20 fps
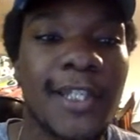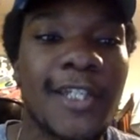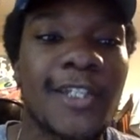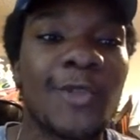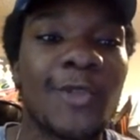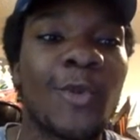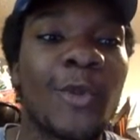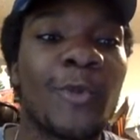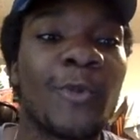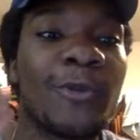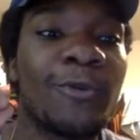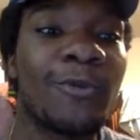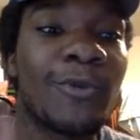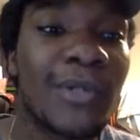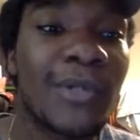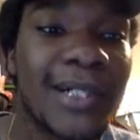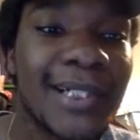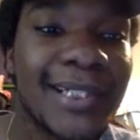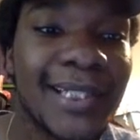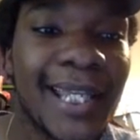to win
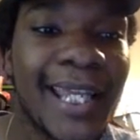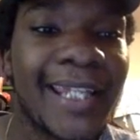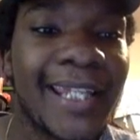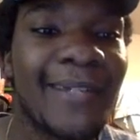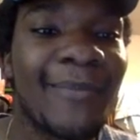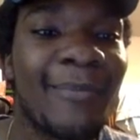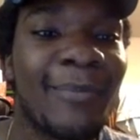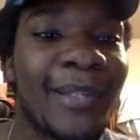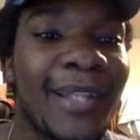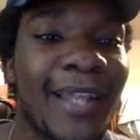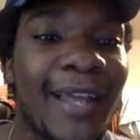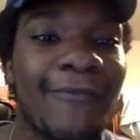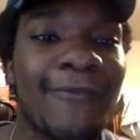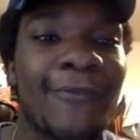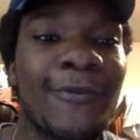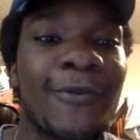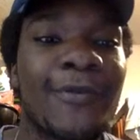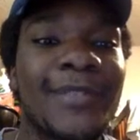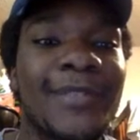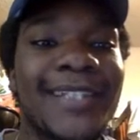rewards in the
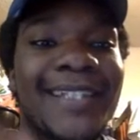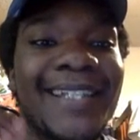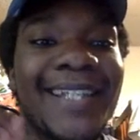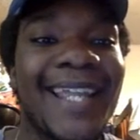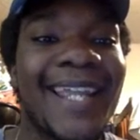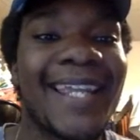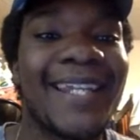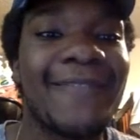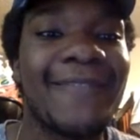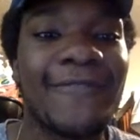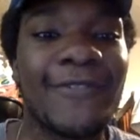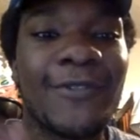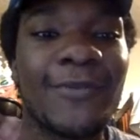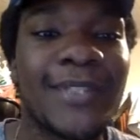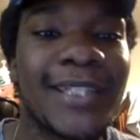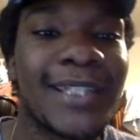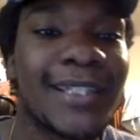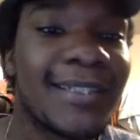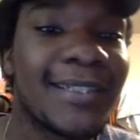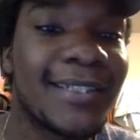platform's native
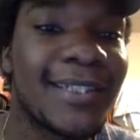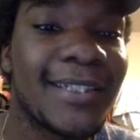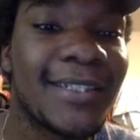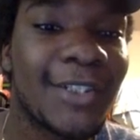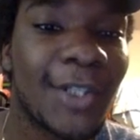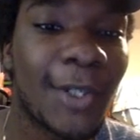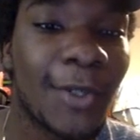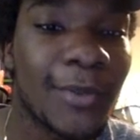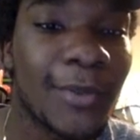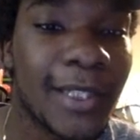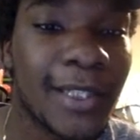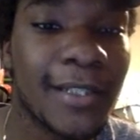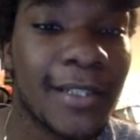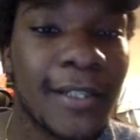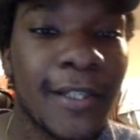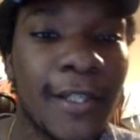utility token